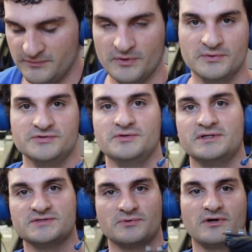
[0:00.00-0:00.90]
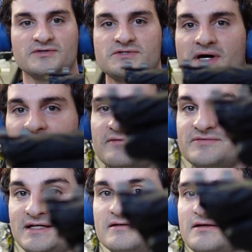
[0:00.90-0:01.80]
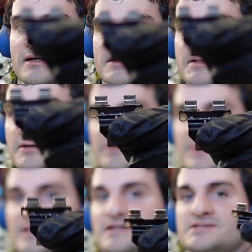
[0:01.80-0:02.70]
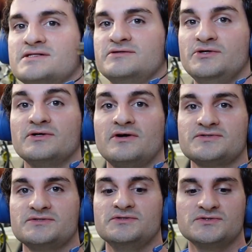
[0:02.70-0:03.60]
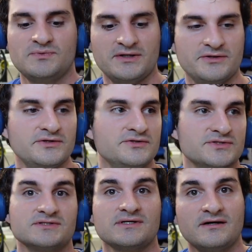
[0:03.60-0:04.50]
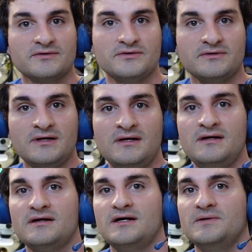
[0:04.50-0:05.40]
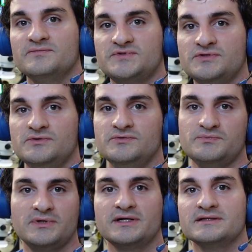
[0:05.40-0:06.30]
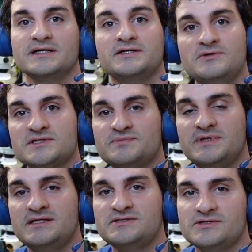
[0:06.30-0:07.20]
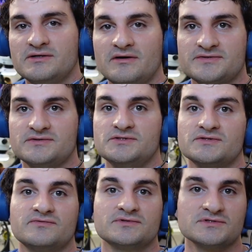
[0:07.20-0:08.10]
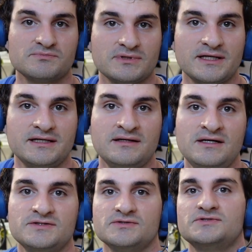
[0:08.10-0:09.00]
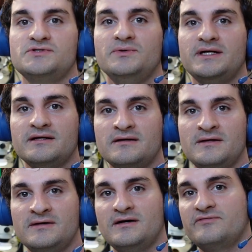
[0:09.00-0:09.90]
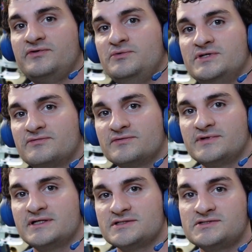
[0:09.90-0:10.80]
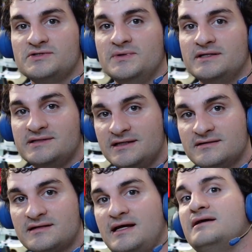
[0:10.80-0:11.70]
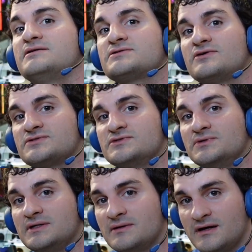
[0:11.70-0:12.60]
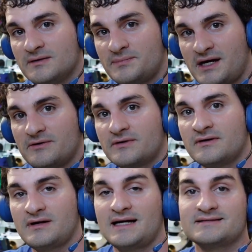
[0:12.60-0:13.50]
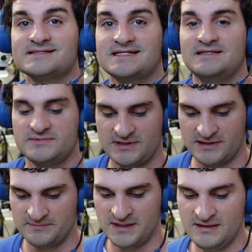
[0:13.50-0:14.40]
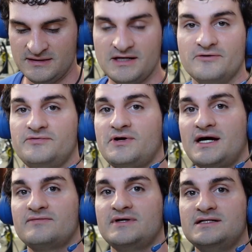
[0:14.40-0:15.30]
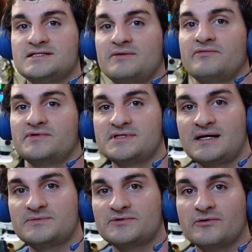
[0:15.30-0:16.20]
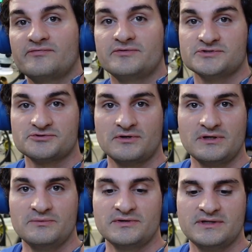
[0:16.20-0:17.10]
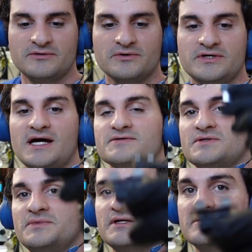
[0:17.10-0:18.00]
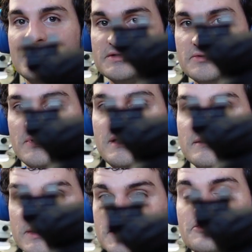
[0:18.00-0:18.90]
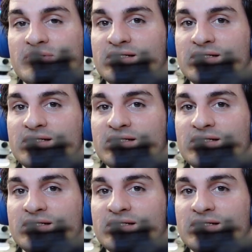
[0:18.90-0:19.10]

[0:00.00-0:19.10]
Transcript: what we're doing is we're also have data lines here, because you can also use what? You can use a dongle. Um, to plug in like U S Bs. You can also use it for display. So it's doing a few different things. It's doing data, and it's also doing uh, power at the same time. Now, if you have any type of adapter, or if you're struggling with it, or you have something that's great, this is a great